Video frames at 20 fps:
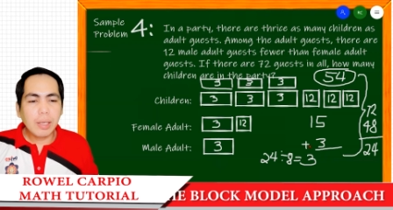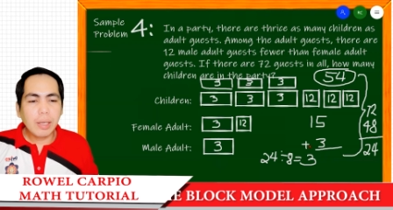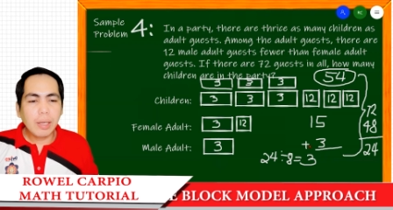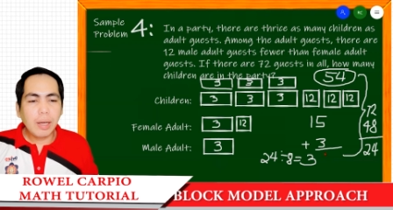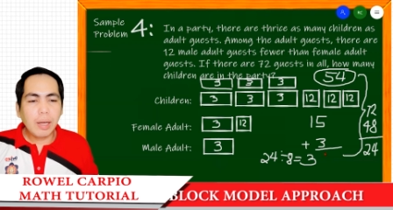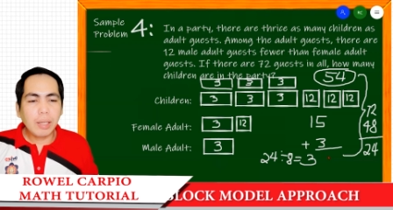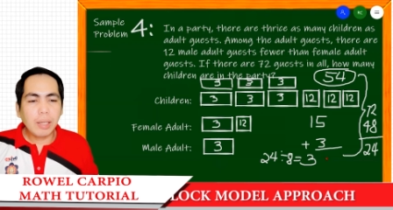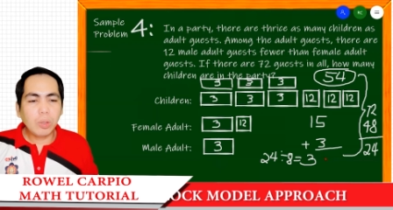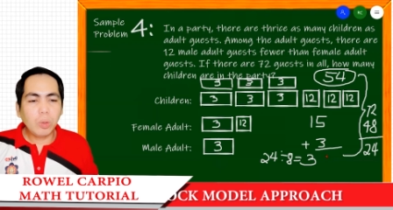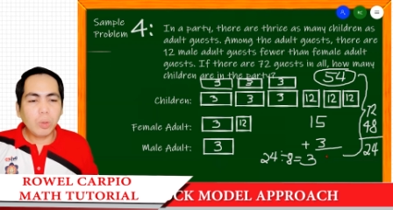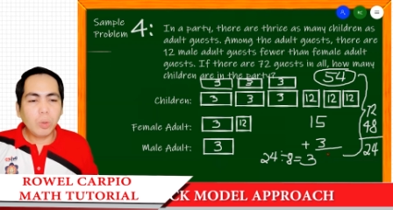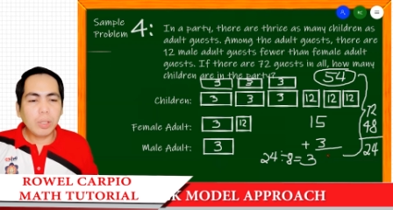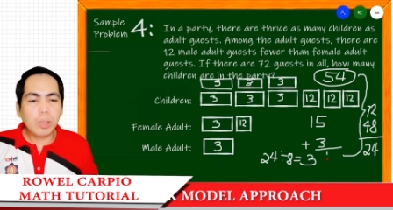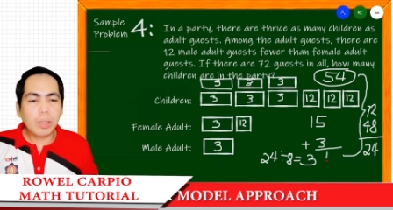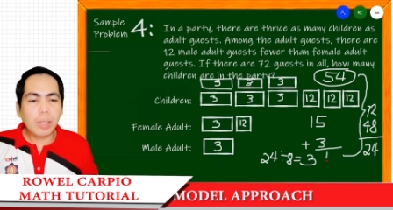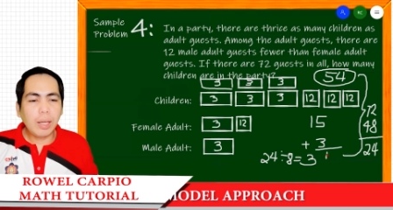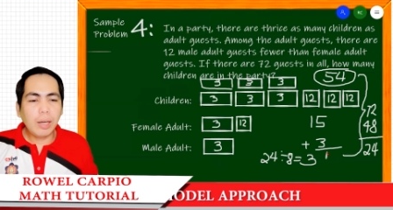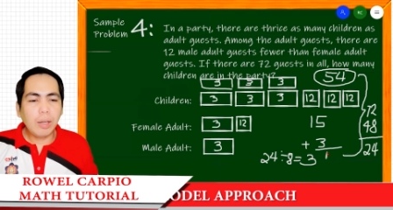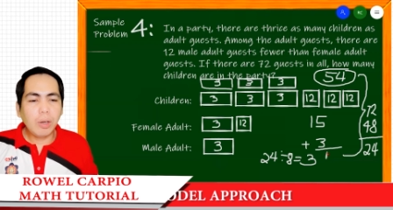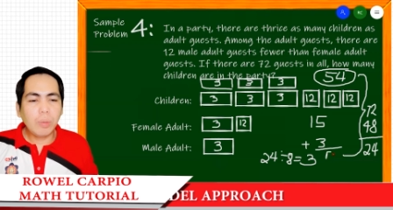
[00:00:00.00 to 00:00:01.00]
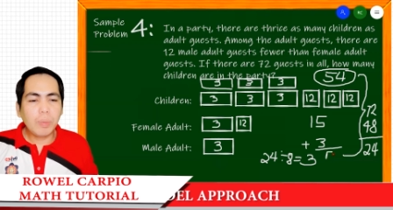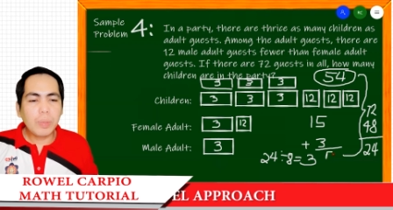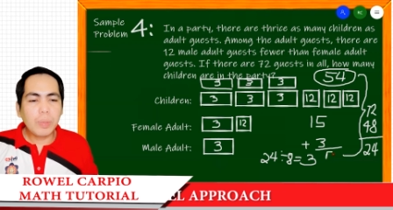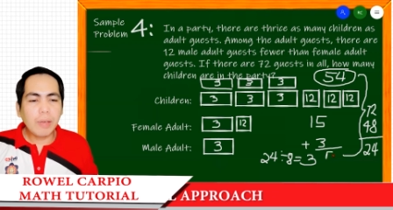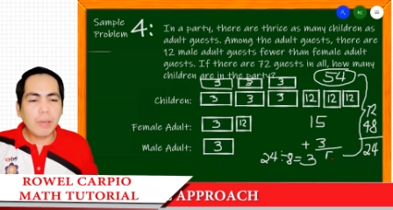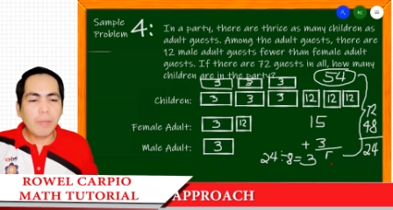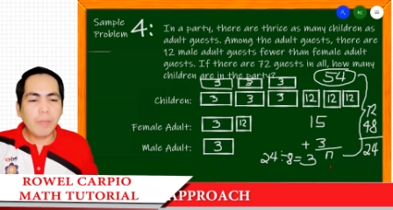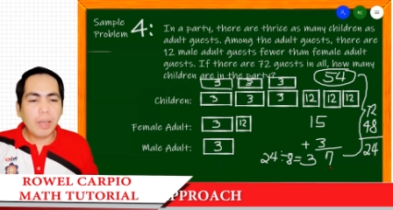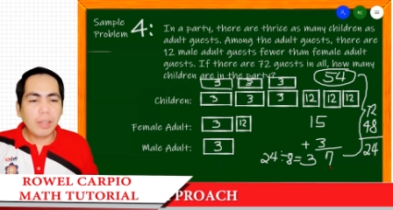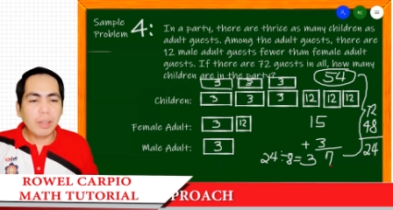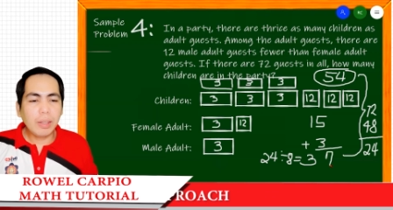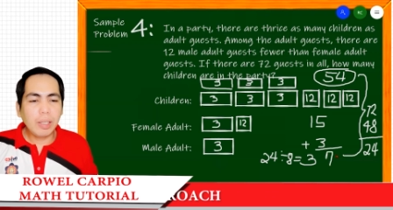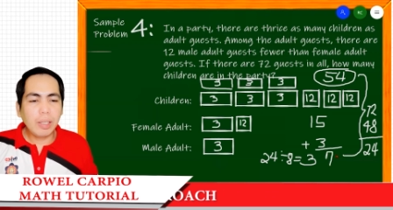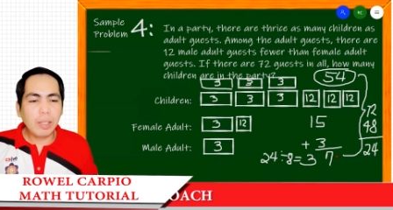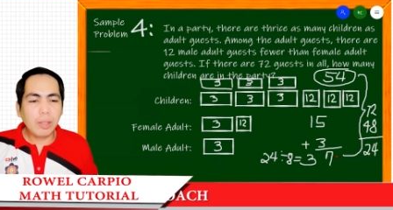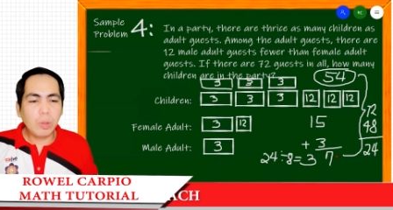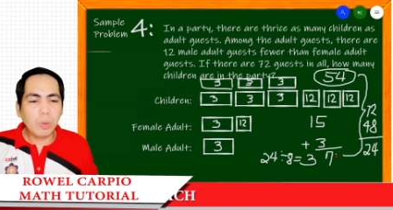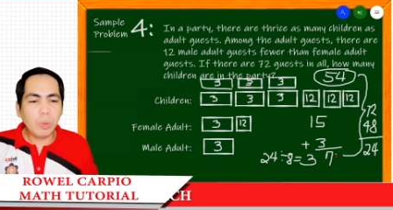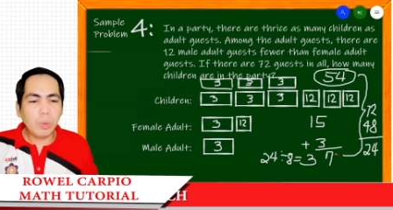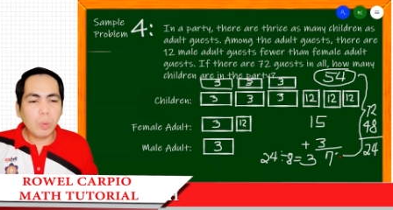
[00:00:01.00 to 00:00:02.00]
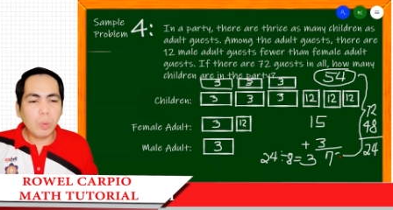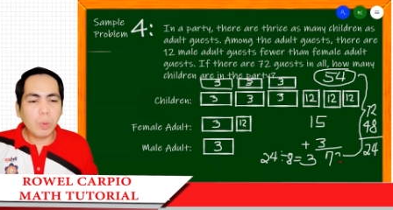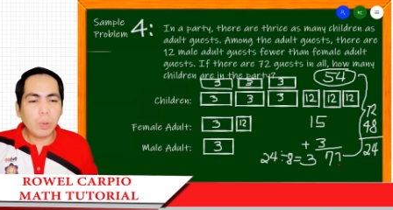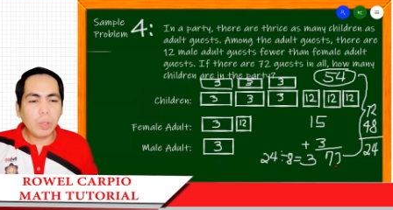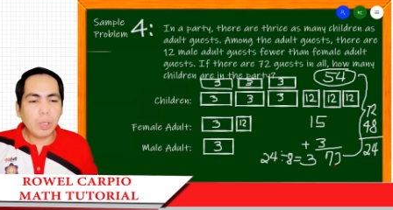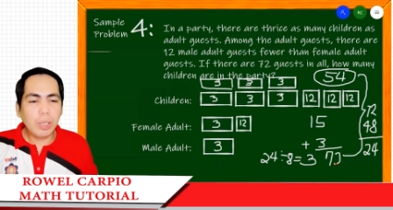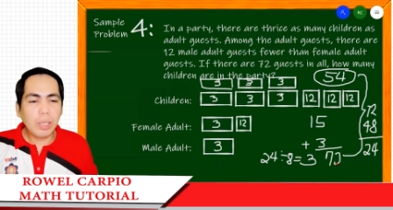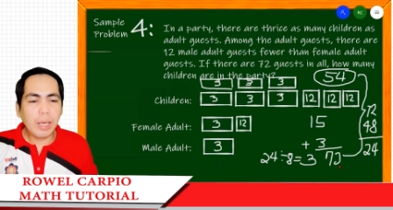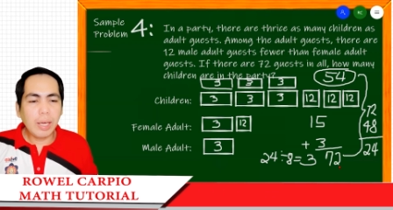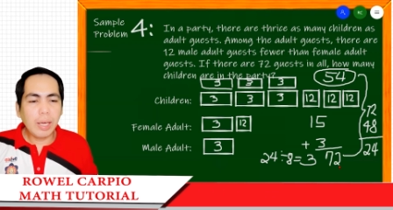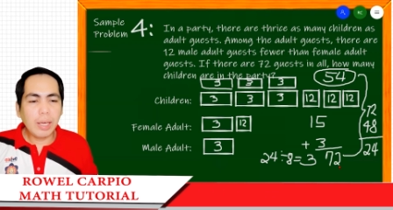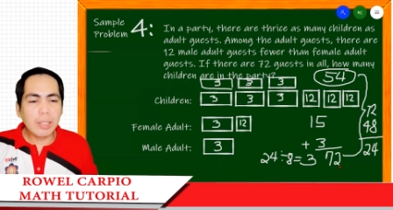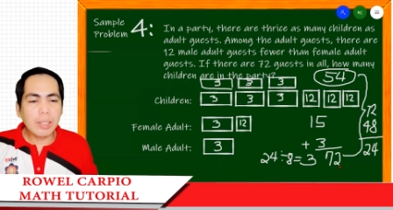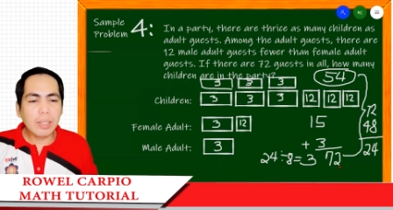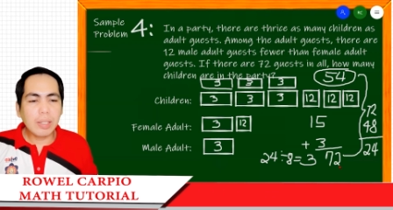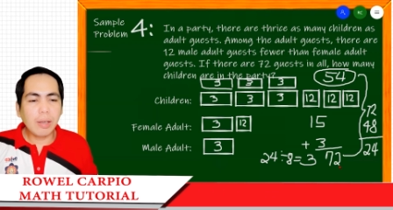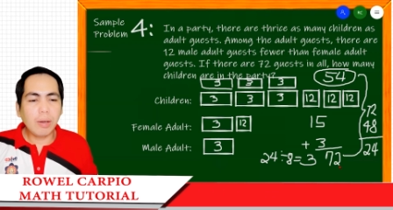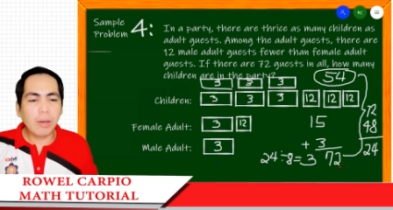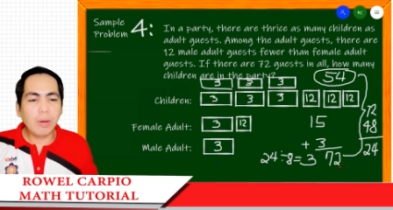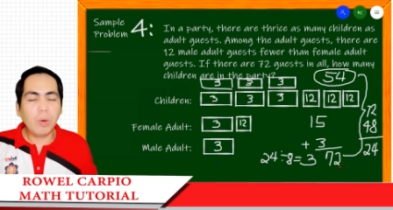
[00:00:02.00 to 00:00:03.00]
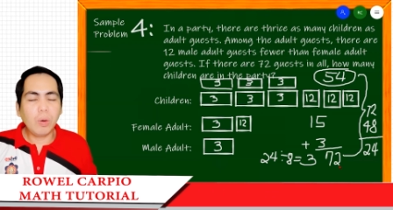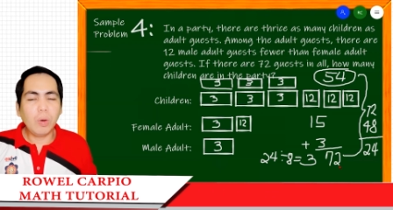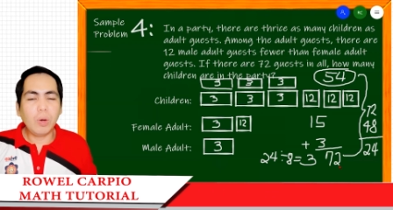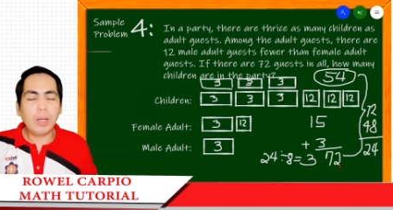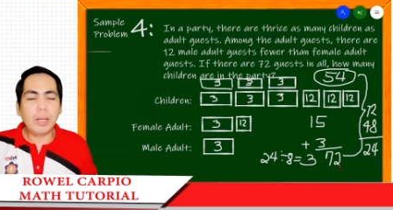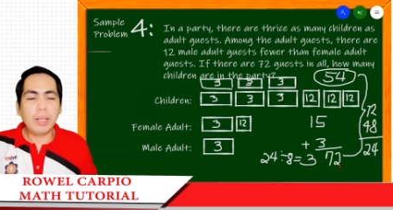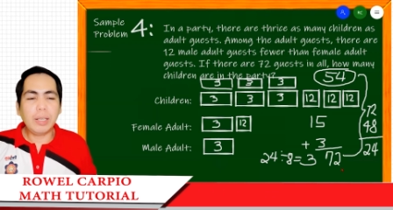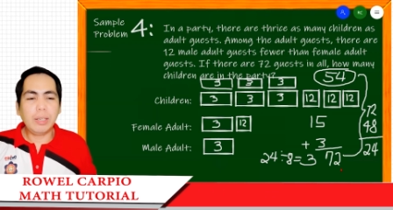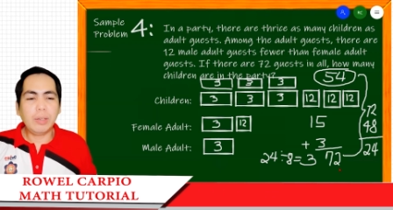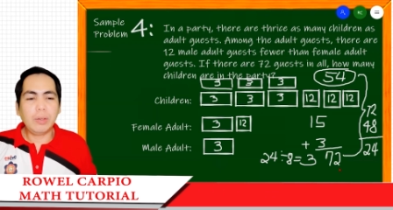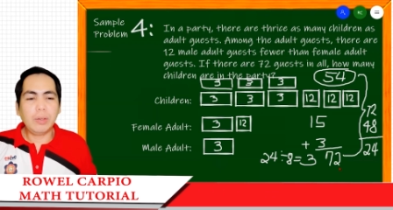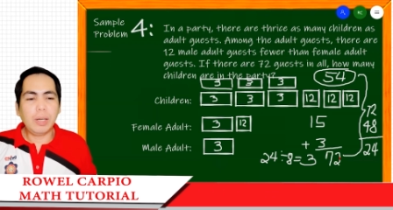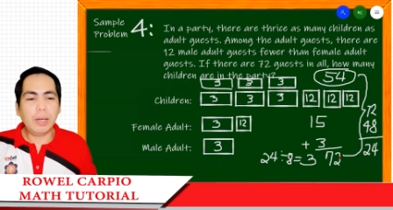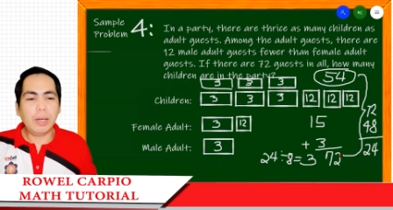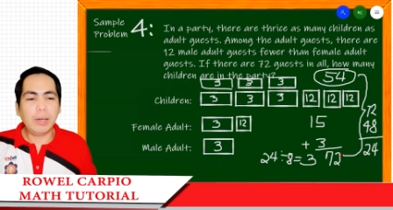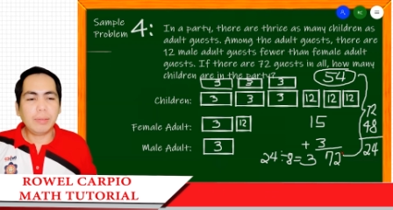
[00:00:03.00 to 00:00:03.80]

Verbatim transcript: a total of 72 guests all in all.